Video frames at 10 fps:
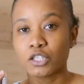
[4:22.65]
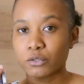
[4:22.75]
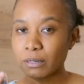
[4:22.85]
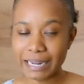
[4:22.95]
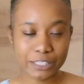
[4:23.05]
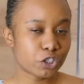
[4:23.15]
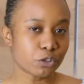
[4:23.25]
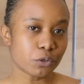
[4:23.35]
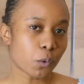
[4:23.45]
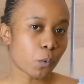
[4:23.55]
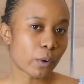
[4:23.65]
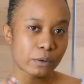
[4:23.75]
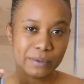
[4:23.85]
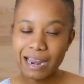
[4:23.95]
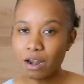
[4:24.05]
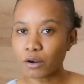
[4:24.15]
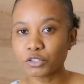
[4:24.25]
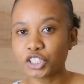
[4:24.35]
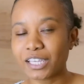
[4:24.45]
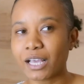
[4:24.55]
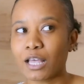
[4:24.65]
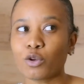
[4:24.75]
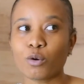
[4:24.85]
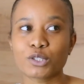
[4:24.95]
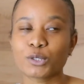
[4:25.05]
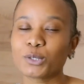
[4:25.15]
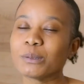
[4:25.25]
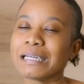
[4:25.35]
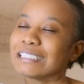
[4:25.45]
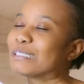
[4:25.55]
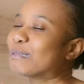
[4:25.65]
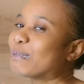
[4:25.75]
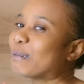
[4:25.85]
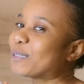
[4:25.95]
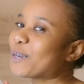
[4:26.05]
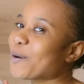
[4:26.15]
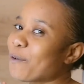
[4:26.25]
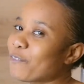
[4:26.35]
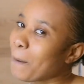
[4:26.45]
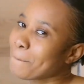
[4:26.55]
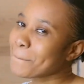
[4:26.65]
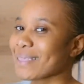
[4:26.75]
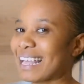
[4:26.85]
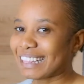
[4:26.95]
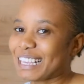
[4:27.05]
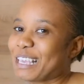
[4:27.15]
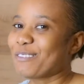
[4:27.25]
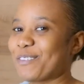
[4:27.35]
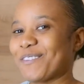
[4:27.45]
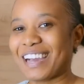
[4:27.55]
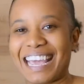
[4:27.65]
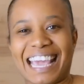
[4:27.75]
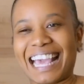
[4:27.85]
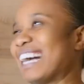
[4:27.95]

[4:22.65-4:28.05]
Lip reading: to let you know when we are launching, and also to let you know the giveaway.